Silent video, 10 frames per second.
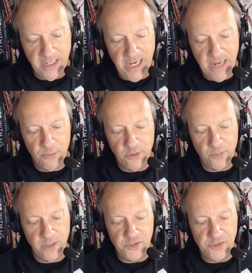Hebron
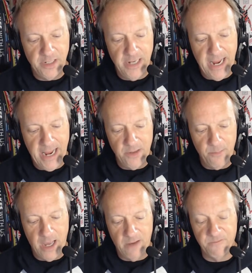Christian and
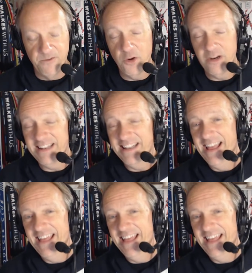Mount Vernon.